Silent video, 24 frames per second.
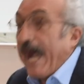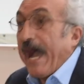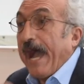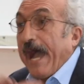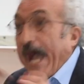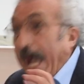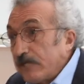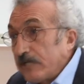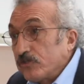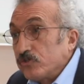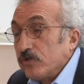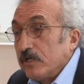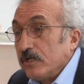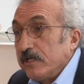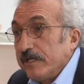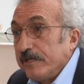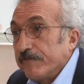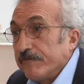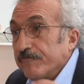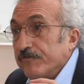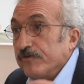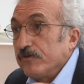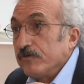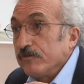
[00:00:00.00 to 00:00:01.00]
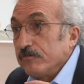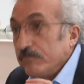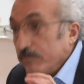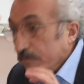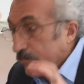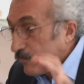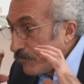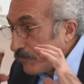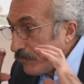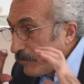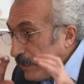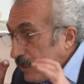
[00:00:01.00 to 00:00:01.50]
Actually, if
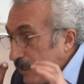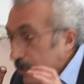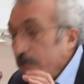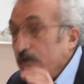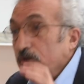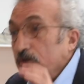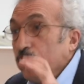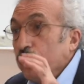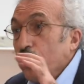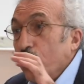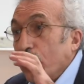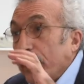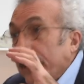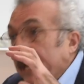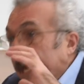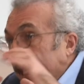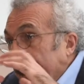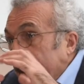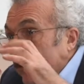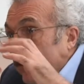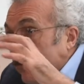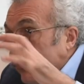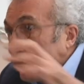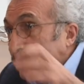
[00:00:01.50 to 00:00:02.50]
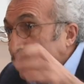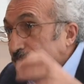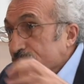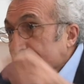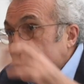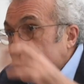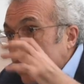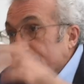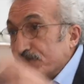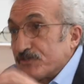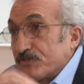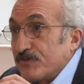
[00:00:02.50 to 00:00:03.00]
you really look into
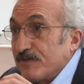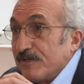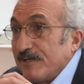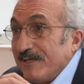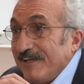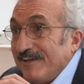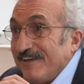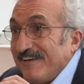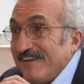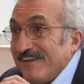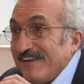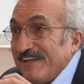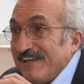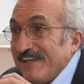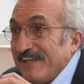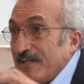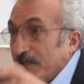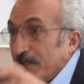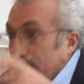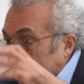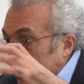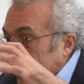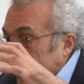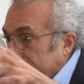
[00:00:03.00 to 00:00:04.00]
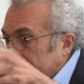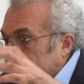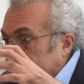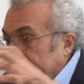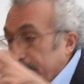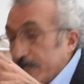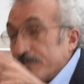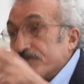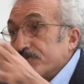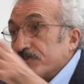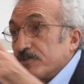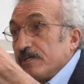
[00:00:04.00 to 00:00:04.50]
this history, the
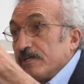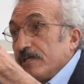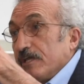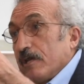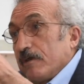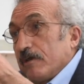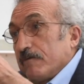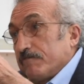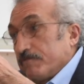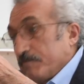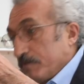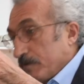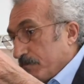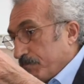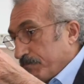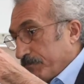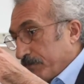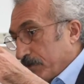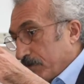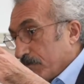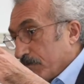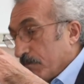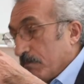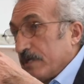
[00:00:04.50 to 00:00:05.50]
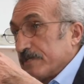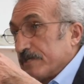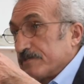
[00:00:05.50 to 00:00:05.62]
history of the